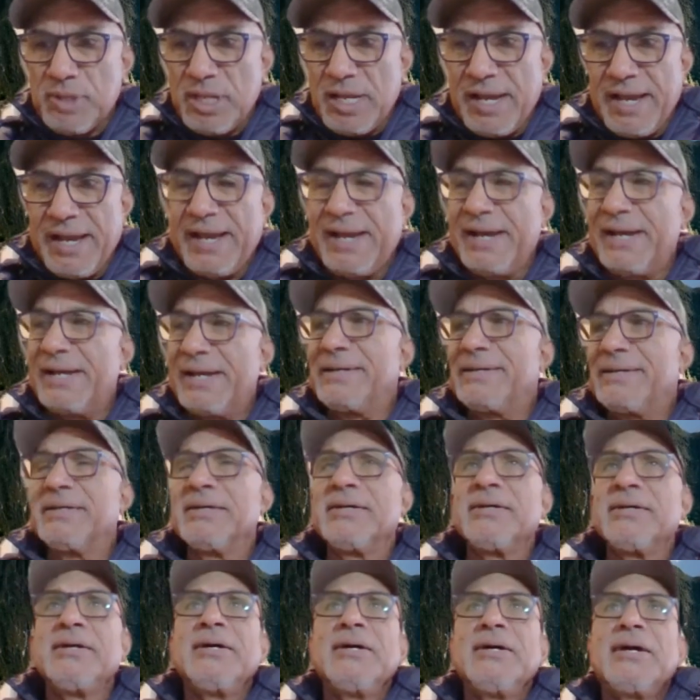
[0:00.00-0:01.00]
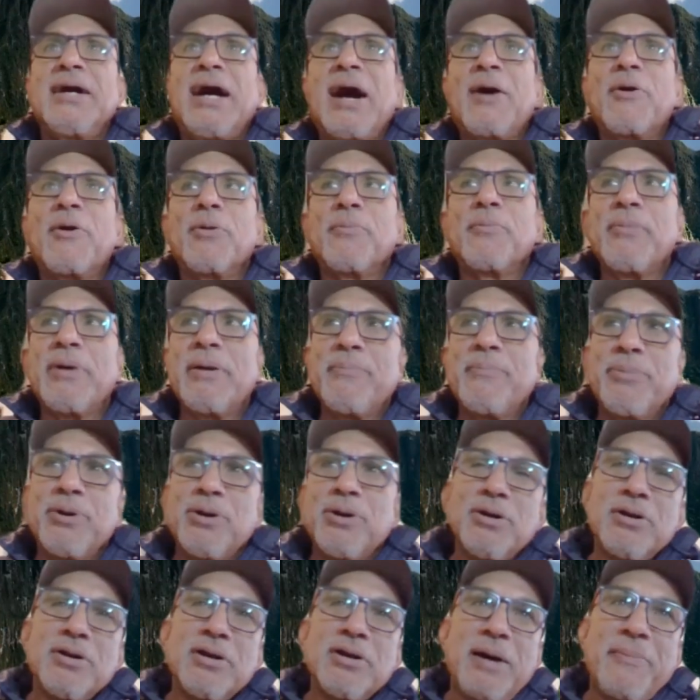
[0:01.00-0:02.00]
And I
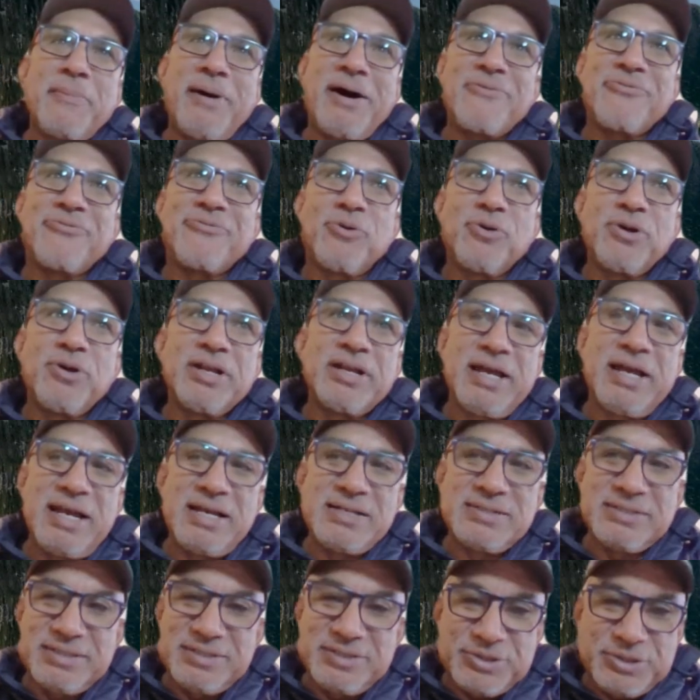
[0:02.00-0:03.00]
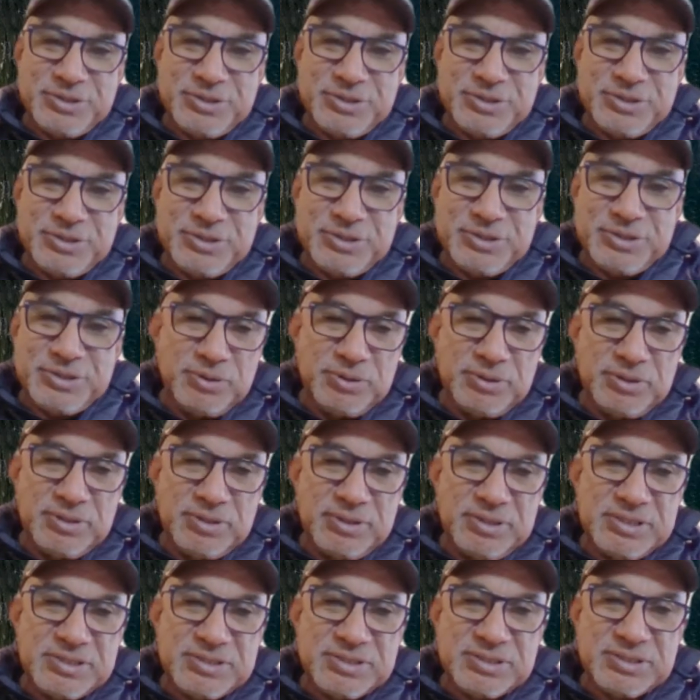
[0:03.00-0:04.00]
remember about 40 days into
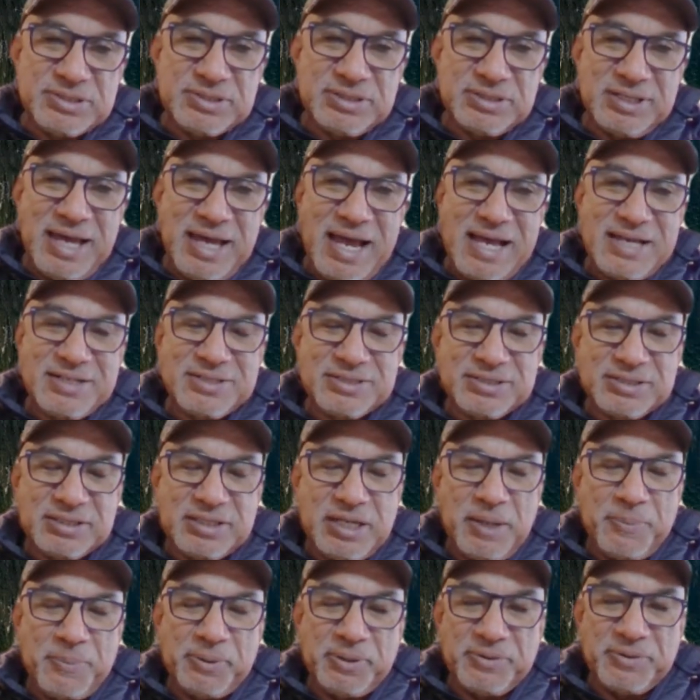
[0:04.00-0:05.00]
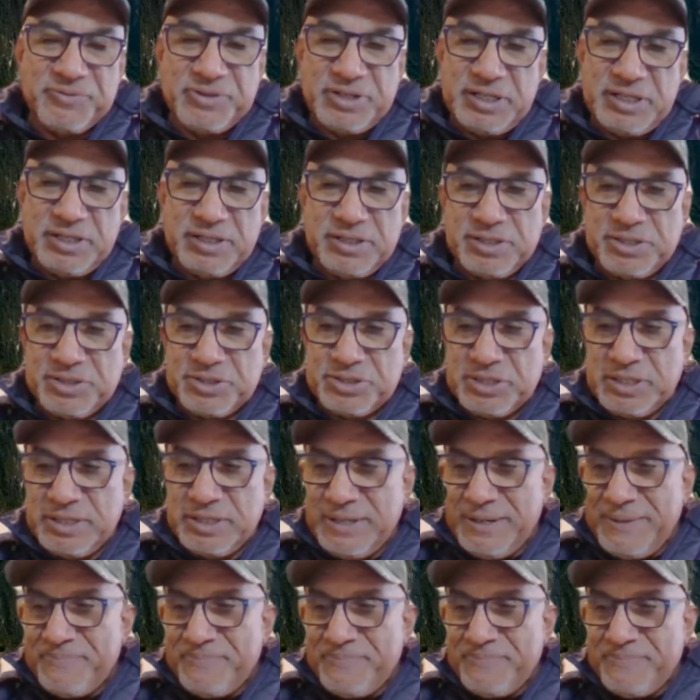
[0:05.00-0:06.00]
this last couple of years,
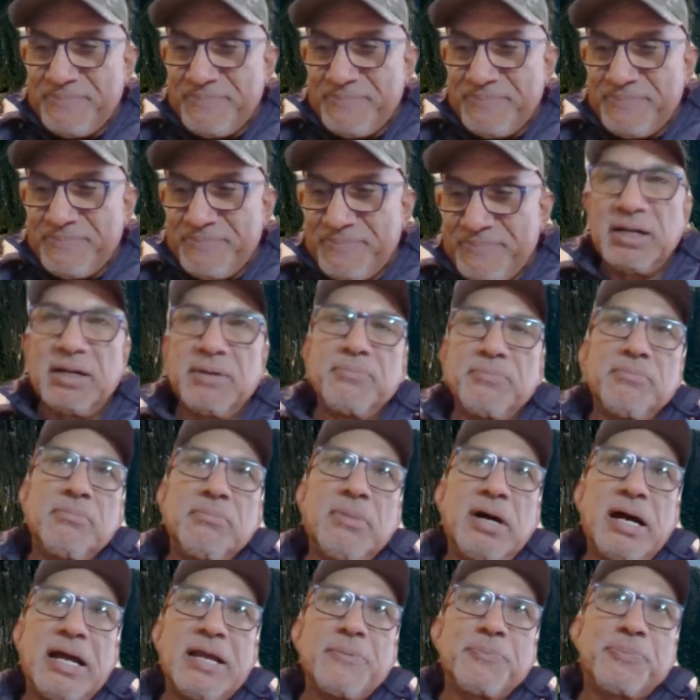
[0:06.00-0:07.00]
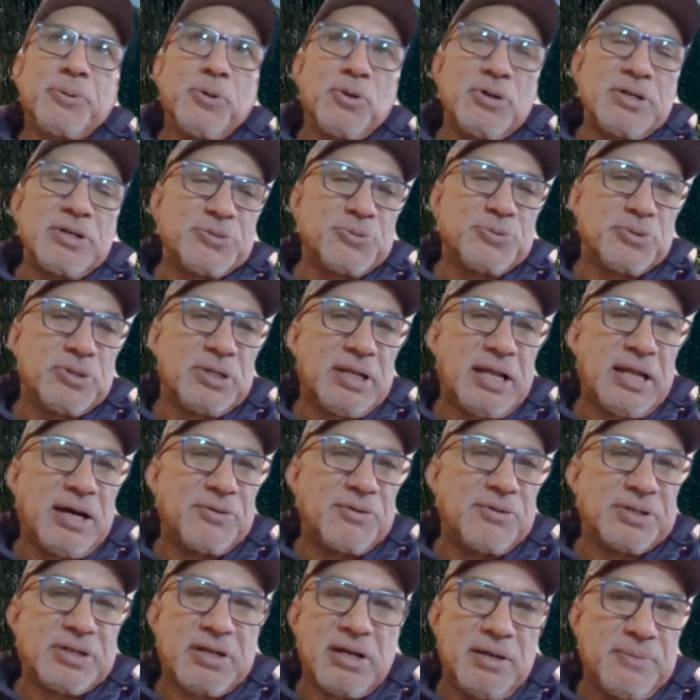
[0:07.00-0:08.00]
uh, my employees weren't
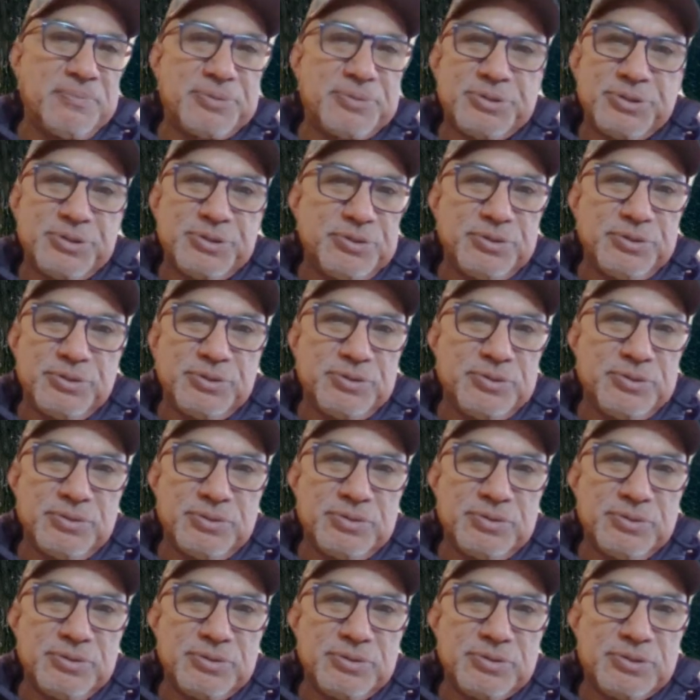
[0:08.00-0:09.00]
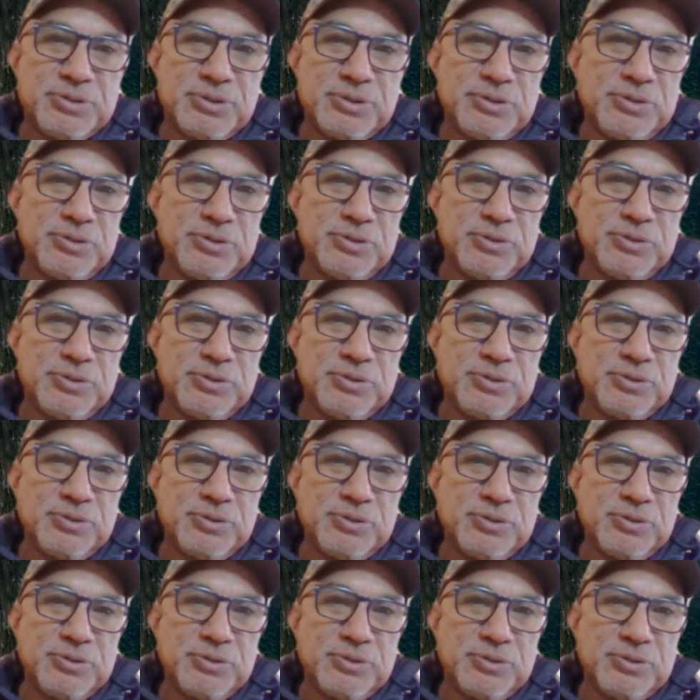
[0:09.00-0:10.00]
allowed to come to to
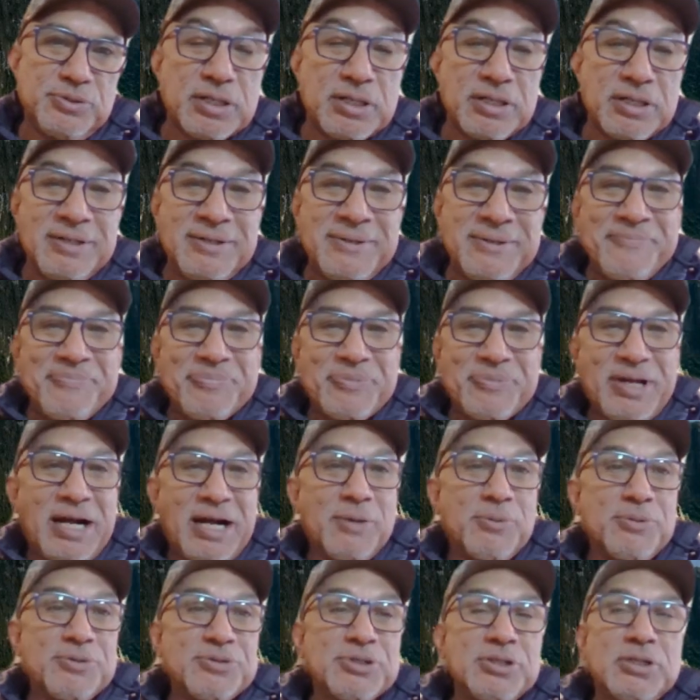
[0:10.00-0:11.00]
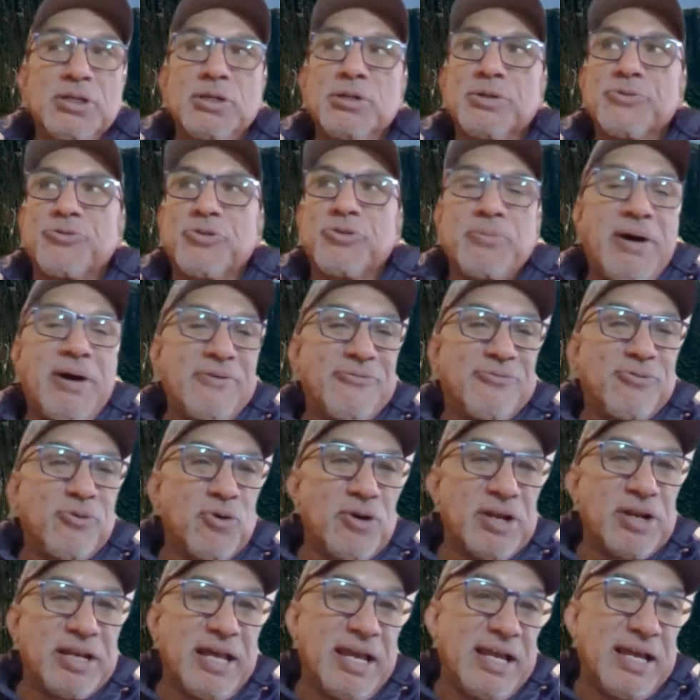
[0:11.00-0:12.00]
work. I was alone for about
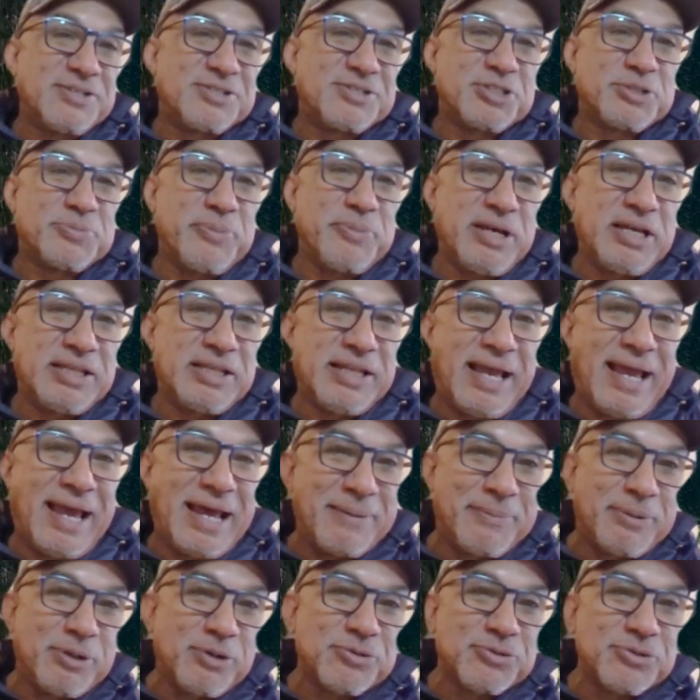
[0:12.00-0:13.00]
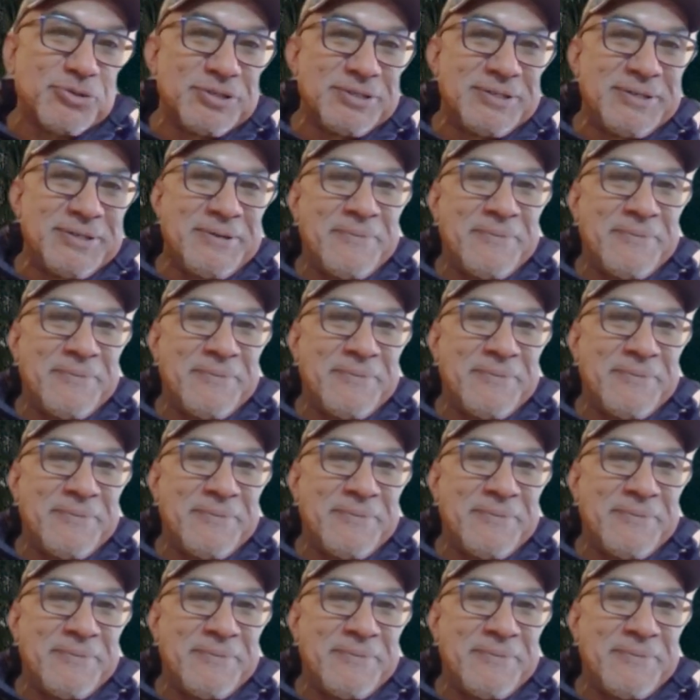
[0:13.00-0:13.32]
40 days, just me and the animals.